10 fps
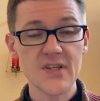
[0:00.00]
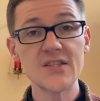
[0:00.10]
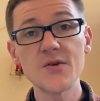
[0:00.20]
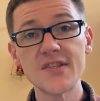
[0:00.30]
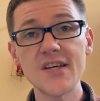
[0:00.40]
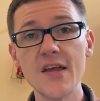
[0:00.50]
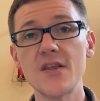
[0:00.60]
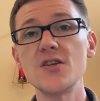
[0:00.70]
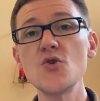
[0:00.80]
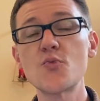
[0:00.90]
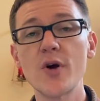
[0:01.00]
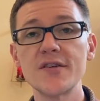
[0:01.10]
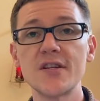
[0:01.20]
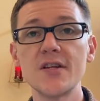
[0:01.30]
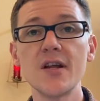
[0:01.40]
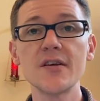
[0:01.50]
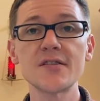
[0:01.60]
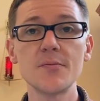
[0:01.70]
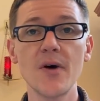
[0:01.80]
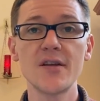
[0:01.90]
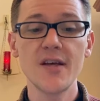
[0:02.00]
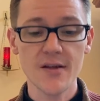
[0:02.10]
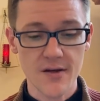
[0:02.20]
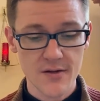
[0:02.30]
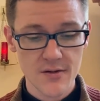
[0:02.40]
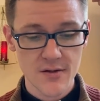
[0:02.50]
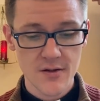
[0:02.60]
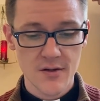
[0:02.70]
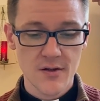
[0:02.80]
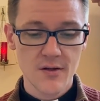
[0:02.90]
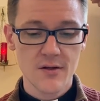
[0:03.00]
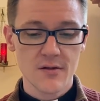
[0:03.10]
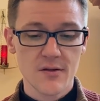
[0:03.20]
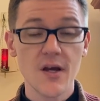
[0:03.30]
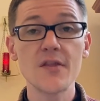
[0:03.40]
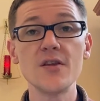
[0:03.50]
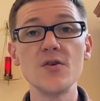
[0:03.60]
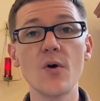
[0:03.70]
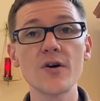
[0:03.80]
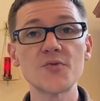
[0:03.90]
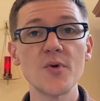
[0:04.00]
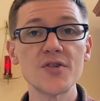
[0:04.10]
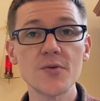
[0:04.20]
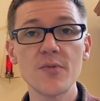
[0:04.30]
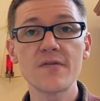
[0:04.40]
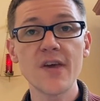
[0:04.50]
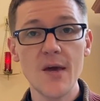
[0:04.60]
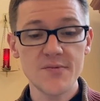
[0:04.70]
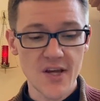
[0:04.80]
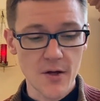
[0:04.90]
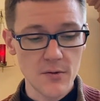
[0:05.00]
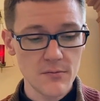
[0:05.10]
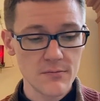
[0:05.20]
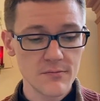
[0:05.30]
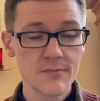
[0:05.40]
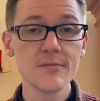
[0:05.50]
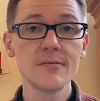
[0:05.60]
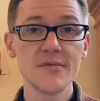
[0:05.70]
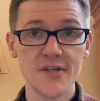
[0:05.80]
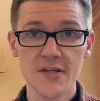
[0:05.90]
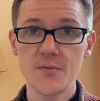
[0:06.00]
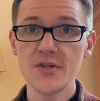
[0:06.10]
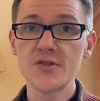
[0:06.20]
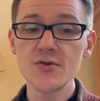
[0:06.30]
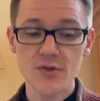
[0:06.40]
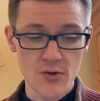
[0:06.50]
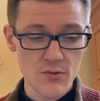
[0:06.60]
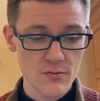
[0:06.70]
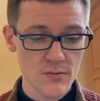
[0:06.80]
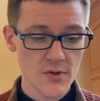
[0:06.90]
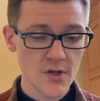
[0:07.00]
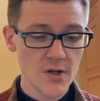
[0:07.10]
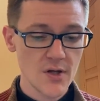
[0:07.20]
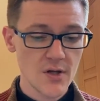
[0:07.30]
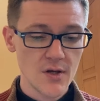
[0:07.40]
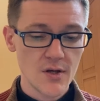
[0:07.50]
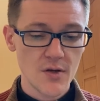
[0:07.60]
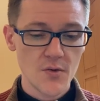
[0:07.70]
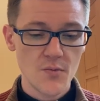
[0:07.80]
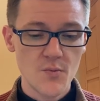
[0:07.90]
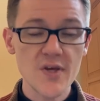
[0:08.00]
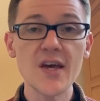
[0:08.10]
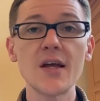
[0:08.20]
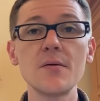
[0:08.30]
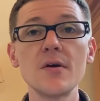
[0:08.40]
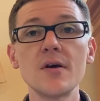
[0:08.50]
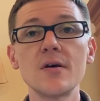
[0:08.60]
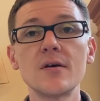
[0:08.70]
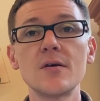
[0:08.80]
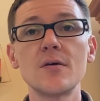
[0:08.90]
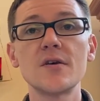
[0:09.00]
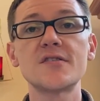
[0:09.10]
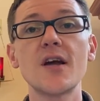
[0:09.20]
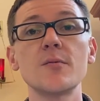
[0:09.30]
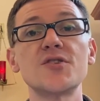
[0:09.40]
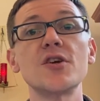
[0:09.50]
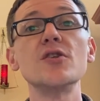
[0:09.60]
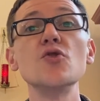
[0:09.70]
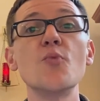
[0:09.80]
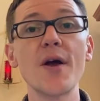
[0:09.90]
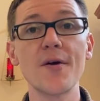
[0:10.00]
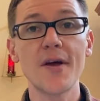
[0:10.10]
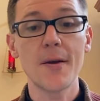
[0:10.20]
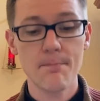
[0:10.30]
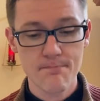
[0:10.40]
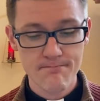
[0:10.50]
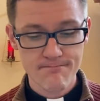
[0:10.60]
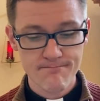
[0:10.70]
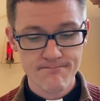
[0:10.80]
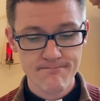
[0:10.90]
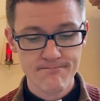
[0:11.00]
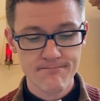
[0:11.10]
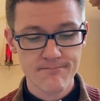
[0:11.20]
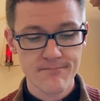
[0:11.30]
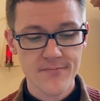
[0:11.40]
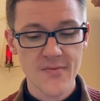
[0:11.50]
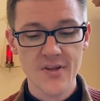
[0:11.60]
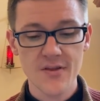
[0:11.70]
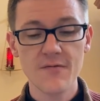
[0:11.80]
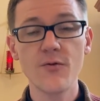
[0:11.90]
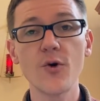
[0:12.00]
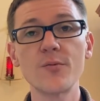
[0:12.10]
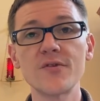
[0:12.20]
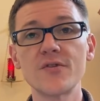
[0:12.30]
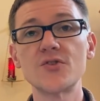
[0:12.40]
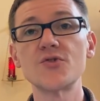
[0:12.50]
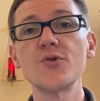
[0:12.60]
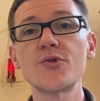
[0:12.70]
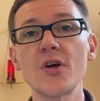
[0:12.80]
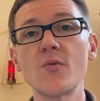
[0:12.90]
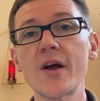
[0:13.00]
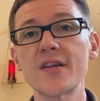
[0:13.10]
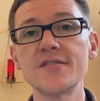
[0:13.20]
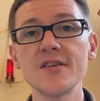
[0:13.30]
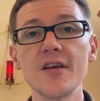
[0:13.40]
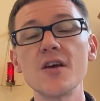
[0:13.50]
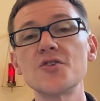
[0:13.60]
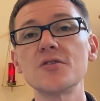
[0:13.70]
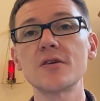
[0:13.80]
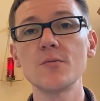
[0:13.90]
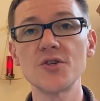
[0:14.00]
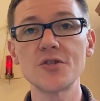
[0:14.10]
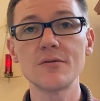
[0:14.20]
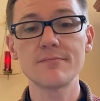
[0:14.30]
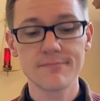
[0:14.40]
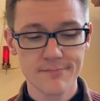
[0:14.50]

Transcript: So instead, the new president, Nelson Mandela, and the new Archbishop of Cape Town, Desmond Tutu, began establishing a new paradigm. They formed the Truth and Reconciliation Commission.